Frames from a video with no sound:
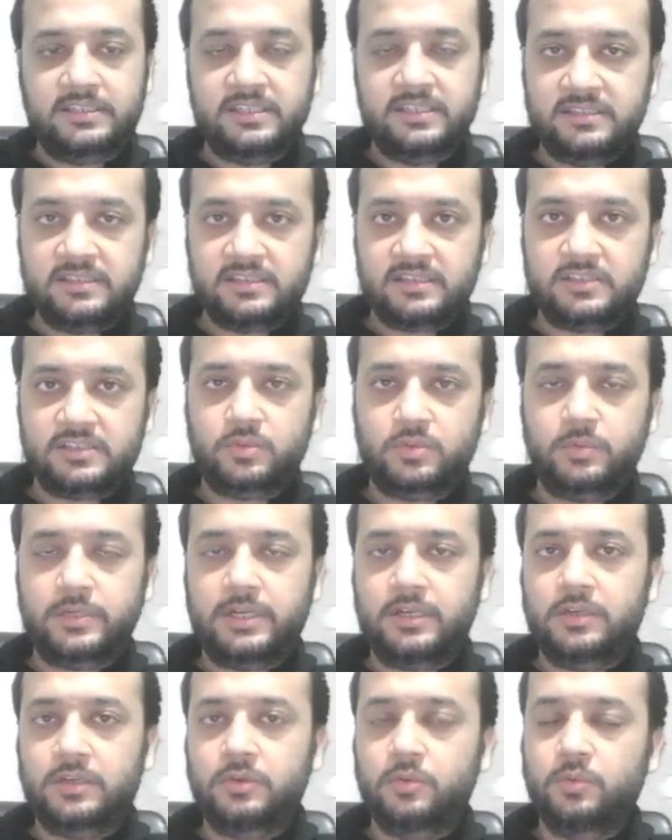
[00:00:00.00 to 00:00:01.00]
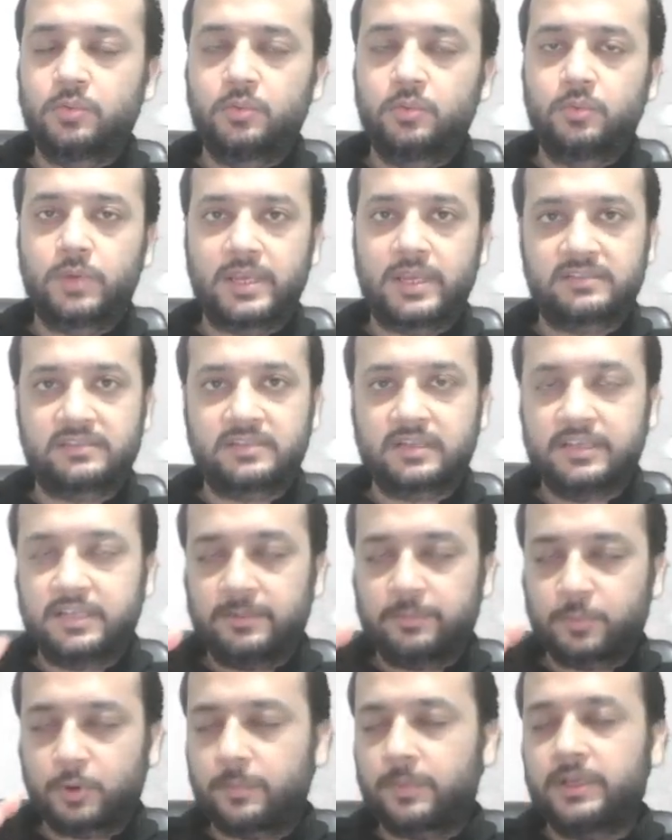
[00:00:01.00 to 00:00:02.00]
sincere student who has
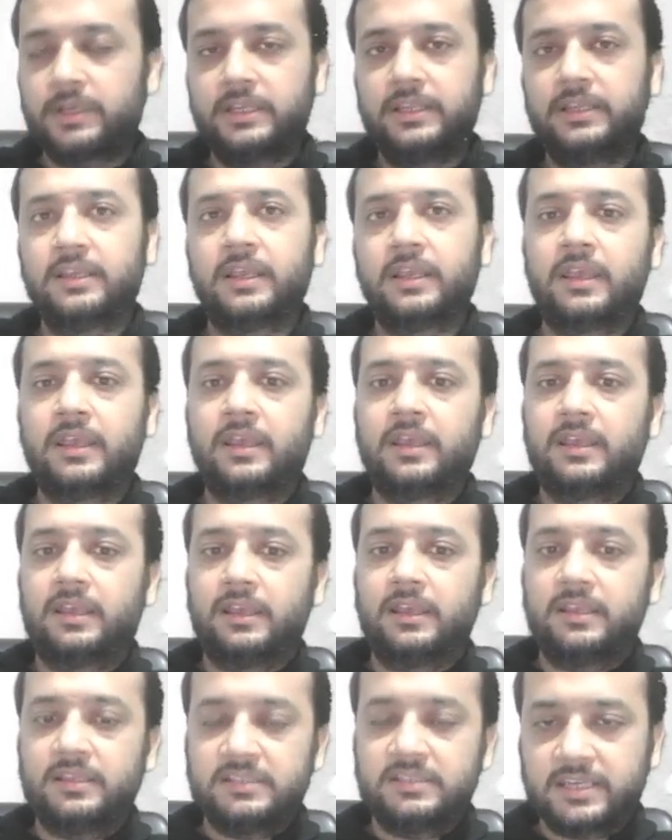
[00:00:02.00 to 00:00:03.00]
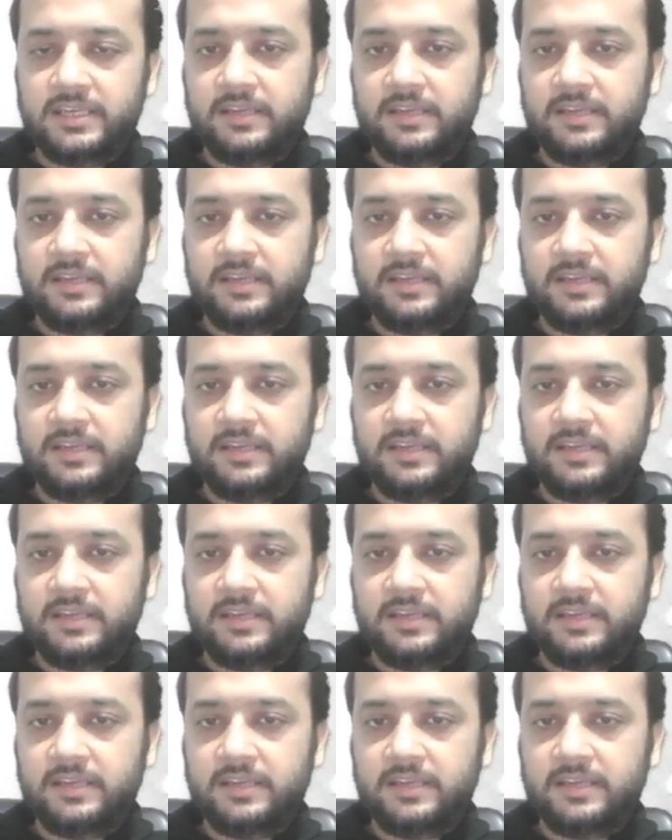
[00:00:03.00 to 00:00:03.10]
studied properly in